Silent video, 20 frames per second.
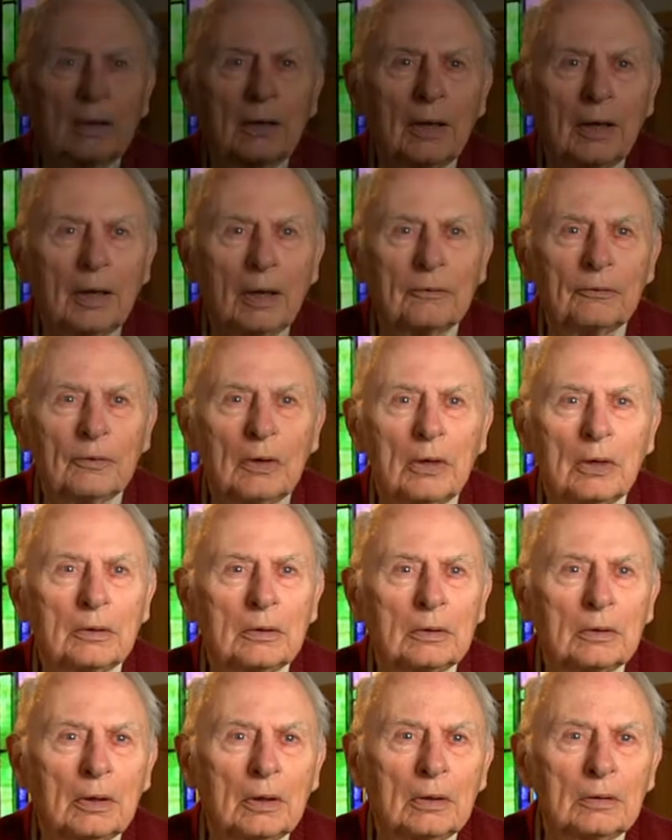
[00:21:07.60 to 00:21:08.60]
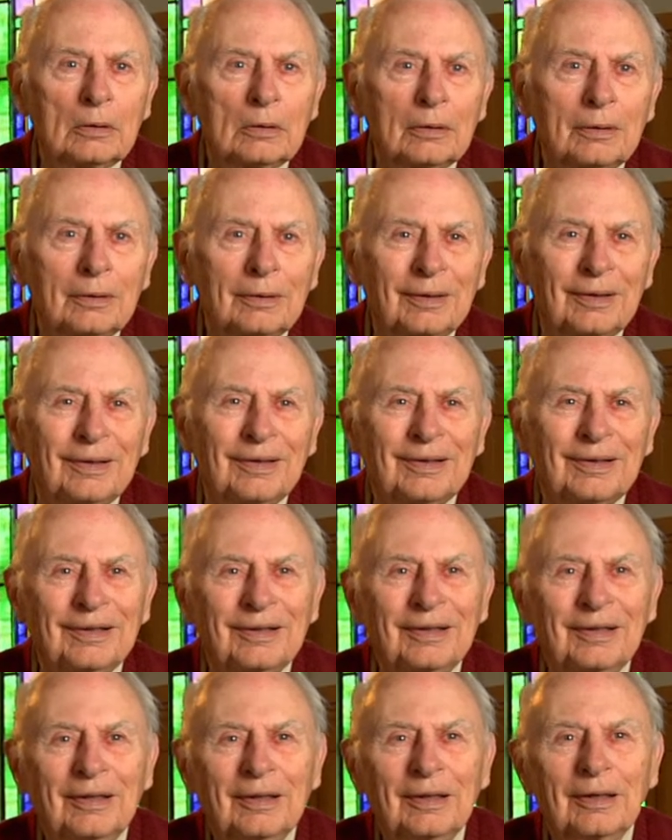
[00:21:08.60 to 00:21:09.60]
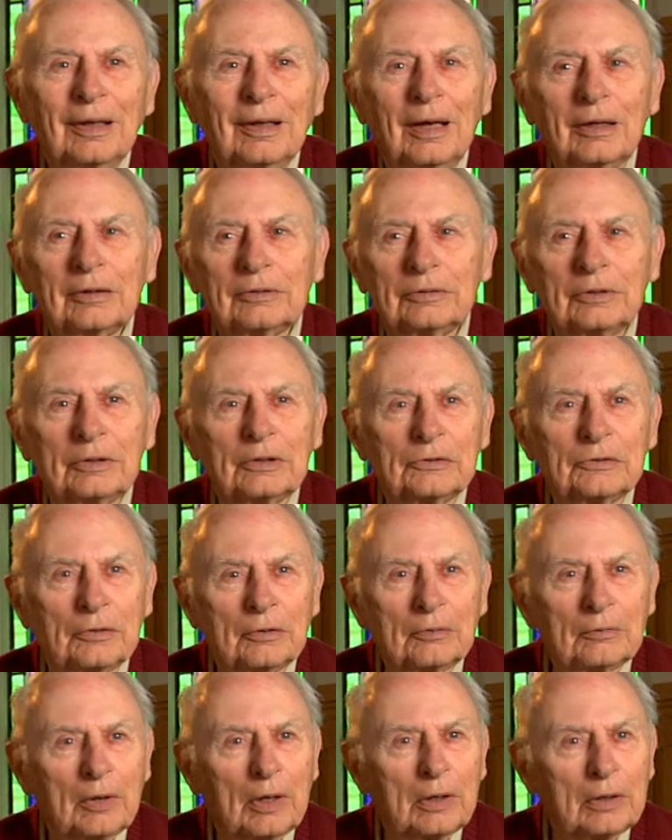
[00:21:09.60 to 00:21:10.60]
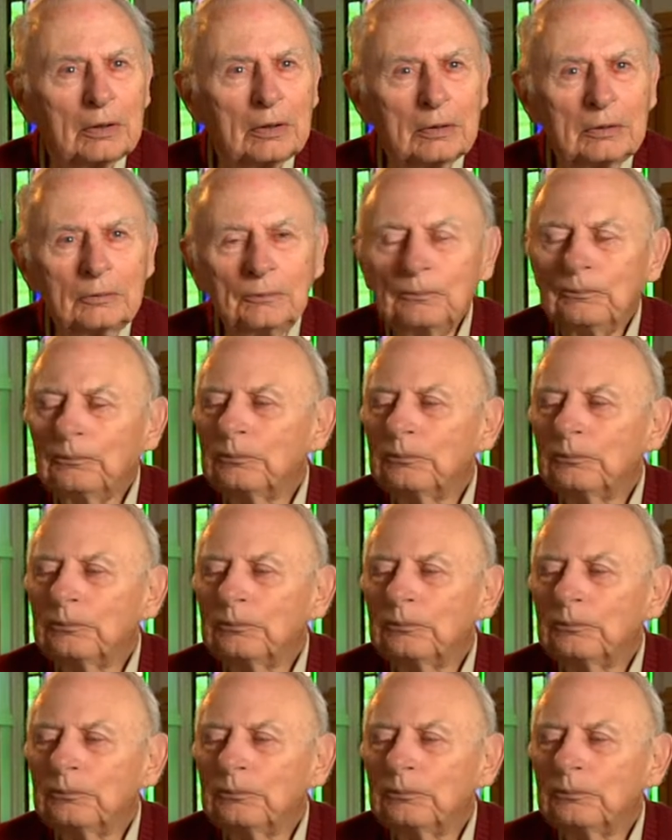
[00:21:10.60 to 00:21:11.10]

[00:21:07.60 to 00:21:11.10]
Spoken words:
a half hour on Christian radio,